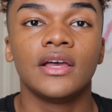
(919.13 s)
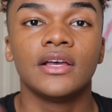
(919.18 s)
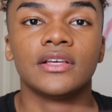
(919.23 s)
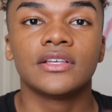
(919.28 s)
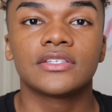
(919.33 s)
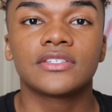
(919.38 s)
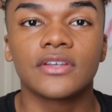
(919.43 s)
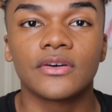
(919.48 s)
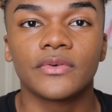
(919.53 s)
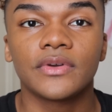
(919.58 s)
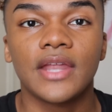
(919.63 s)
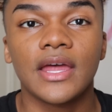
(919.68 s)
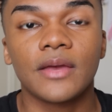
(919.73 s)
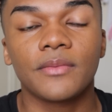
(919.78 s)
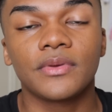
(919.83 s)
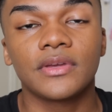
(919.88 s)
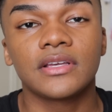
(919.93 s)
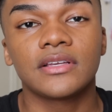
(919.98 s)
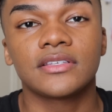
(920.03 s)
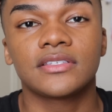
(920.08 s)
So with that
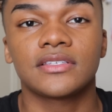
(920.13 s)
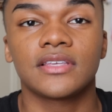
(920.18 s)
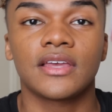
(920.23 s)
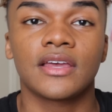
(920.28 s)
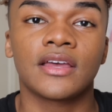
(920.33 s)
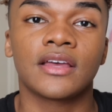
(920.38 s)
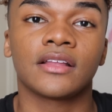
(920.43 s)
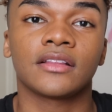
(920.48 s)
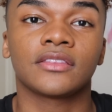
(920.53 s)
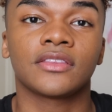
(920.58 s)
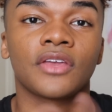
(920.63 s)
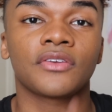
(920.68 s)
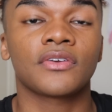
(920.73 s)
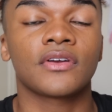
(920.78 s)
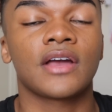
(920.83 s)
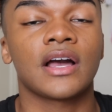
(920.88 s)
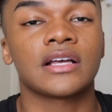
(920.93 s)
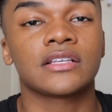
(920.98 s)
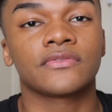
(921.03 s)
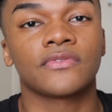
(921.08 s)
being said, thank you
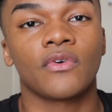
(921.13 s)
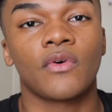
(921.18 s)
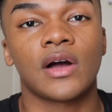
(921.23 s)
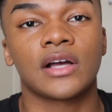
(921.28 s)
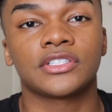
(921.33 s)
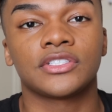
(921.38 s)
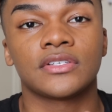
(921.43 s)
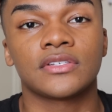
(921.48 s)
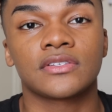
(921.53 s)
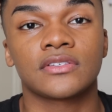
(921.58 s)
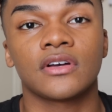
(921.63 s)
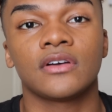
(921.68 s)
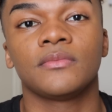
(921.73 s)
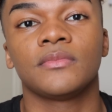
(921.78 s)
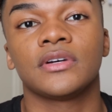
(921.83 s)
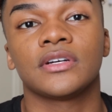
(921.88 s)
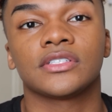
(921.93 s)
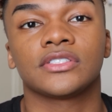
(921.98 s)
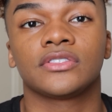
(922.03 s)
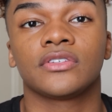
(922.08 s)
guys for watching so
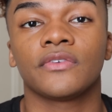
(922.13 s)
much.